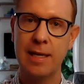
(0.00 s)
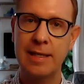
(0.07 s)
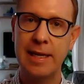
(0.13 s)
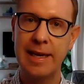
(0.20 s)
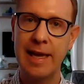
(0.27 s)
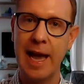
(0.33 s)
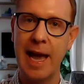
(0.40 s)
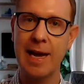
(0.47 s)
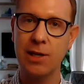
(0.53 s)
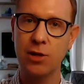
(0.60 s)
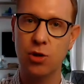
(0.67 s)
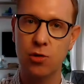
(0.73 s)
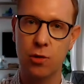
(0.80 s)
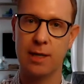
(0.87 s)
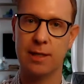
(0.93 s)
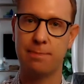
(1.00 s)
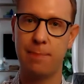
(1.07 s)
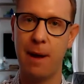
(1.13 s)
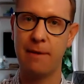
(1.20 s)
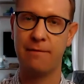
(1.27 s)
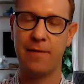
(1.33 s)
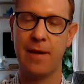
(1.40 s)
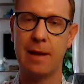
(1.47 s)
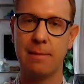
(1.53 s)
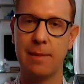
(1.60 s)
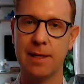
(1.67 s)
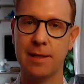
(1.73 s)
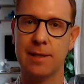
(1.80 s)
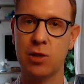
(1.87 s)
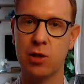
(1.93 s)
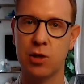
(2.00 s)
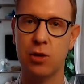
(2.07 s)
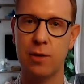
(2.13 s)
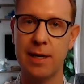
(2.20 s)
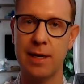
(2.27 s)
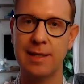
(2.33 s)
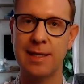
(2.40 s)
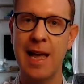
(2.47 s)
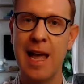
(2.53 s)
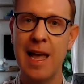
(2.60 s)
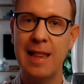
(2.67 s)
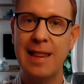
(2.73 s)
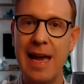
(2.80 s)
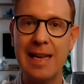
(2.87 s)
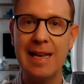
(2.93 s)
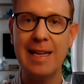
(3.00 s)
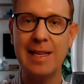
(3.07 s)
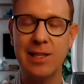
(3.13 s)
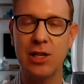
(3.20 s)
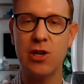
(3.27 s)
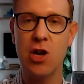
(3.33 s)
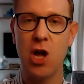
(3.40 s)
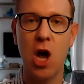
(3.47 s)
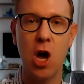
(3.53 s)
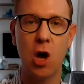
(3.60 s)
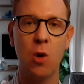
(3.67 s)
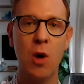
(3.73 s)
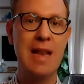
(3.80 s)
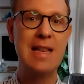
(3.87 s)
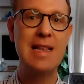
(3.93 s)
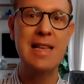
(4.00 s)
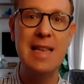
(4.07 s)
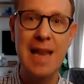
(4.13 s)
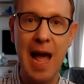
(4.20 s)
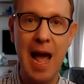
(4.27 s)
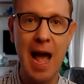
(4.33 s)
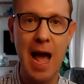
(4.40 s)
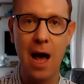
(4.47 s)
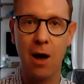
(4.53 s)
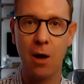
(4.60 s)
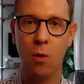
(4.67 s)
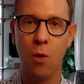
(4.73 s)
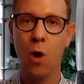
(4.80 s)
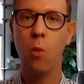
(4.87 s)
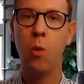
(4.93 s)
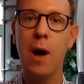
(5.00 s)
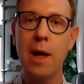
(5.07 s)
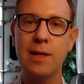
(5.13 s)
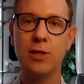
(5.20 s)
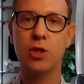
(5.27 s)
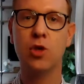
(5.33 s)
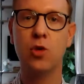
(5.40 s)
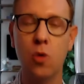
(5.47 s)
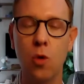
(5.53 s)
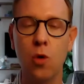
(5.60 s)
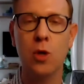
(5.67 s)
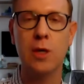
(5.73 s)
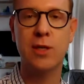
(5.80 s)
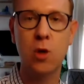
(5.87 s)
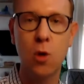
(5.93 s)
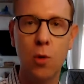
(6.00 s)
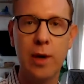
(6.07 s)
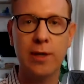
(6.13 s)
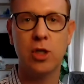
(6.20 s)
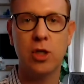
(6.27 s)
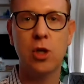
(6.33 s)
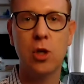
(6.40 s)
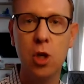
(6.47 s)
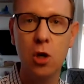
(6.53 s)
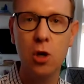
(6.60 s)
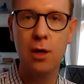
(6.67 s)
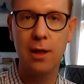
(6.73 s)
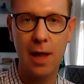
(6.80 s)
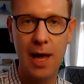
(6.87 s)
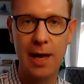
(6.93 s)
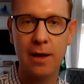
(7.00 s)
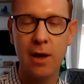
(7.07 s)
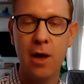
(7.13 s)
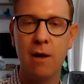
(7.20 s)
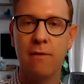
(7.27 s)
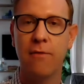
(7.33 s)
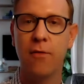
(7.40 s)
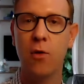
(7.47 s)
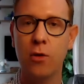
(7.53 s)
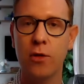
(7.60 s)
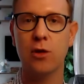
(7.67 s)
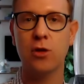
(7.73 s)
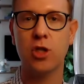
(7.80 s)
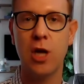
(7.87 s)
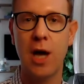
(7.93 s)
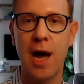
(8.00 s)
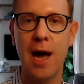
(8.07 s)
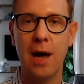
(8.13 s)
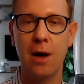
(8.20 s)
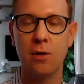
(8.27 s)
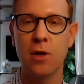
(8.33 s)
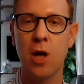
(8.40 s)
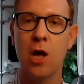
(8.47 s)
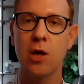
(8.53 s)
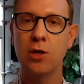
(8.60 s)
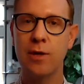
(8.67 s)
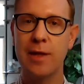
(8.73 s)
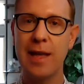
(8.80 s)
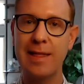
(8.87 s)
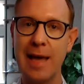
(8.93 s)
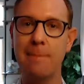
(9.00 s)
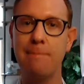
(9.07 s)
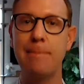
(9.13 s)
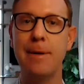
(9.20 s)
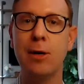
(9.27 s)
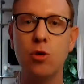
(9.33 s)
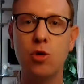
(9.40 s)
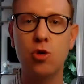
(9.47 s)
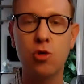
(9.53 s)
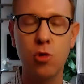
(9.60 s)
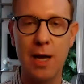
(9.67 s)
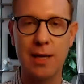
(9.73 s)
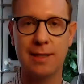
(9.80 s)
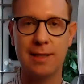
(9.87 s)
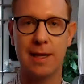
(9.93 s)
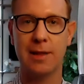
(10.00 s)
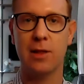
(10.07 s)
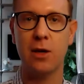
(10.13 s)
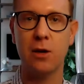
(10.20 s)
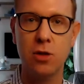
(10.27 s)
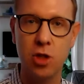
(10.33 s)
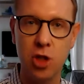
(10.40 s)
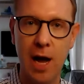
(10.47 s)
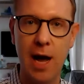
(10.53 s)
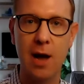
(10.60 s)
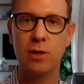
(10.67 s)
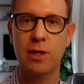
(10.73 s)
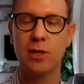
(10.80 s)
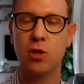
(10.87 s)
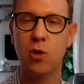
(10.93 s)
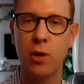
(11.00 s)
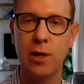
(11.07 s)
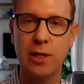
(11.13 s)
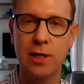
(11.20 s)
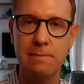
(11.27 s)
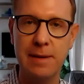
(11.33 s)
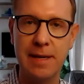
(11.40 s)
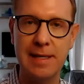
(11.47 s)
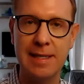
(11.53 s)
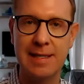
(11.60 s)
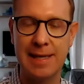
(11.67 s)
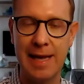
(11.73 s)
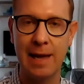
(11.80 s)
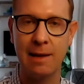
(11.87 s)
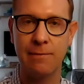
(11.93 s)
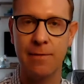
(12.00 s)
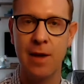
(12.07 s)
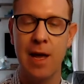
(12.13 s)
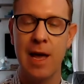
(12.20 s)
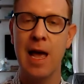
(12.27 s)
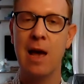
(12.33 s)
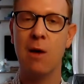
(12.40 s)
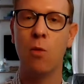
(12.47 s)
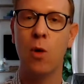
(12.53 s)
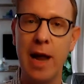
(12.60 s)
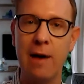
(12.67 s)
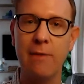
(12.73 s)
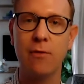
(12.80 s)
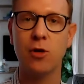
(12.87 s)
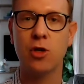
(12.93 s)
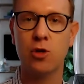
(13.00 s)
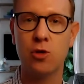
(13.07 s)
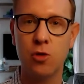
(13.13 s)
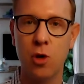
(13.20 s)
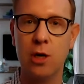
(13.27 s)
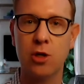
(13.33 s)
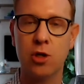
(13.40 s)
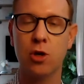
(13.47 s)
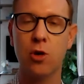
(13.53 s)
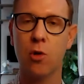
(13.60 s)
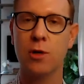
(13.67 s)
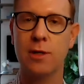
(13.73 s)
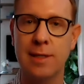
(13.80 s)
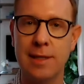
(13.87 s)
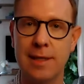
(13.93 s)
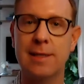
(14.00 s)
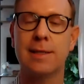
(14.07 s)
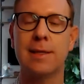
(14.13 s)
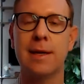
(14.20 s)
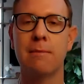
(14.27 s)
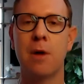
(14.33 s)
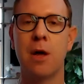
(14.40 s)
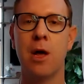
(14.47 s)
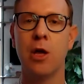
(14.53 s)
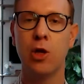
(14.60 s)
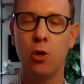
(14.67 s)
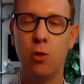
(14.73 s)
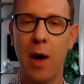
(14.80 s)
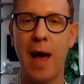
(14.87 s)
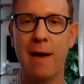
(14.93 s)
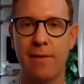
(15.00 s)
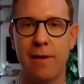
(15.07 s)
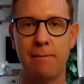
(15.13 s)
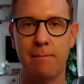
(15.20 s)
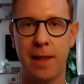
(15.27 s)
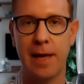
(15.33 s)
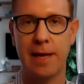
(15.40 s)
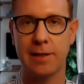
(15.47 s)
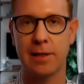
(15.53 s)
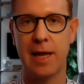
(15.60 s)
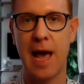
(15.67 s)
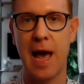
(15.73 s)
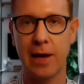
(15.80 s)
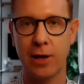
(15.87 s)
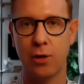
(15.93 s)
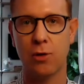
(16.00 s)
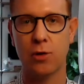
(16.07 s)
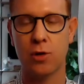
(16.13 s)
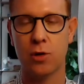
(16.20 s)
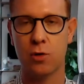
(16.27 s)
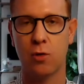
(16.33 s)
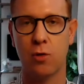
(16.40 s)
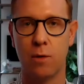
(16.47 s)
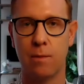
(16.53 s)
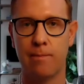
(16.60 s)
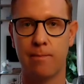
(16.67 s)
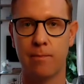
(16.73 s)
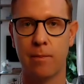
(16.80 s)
To gain trust by families and students, they need to know now what school is going to look like for their child so that they build trust that their child is going to be safe in whatever structure or system you have in place at your school.